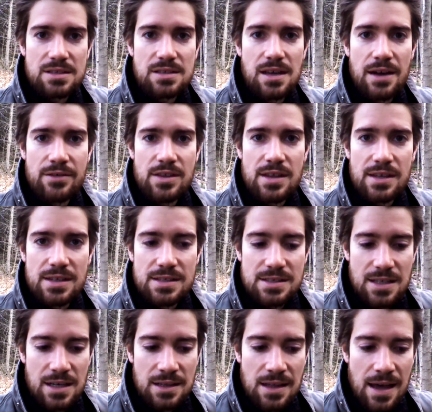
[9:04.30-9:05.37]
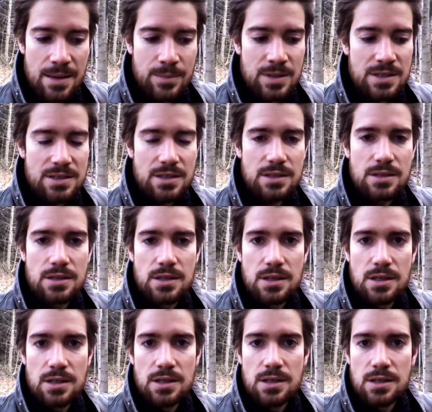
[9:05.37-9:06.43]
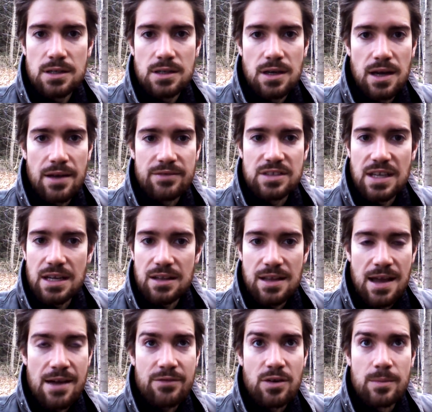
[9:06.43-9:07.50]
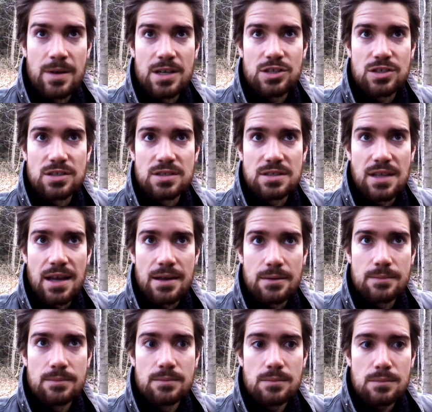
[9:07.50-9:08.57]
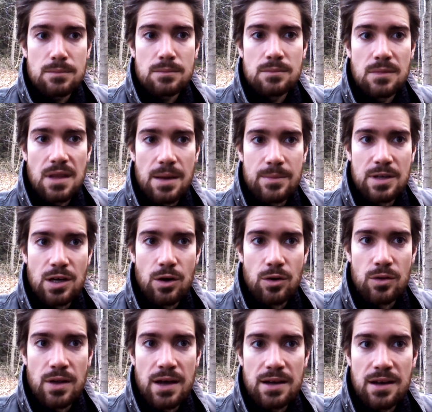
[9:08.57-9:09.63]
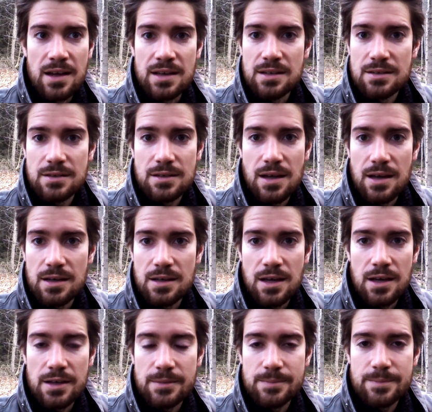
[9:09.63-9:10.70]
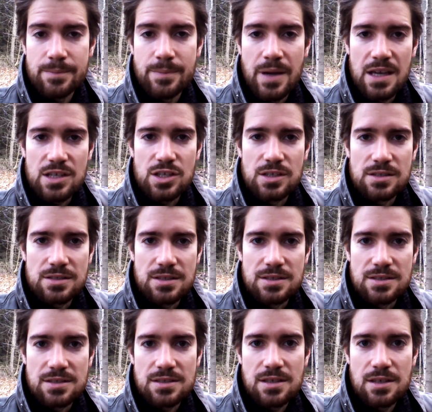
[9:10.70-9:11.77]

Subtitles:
Everything is in alignment. I have daily affirmations that let me know that patience it's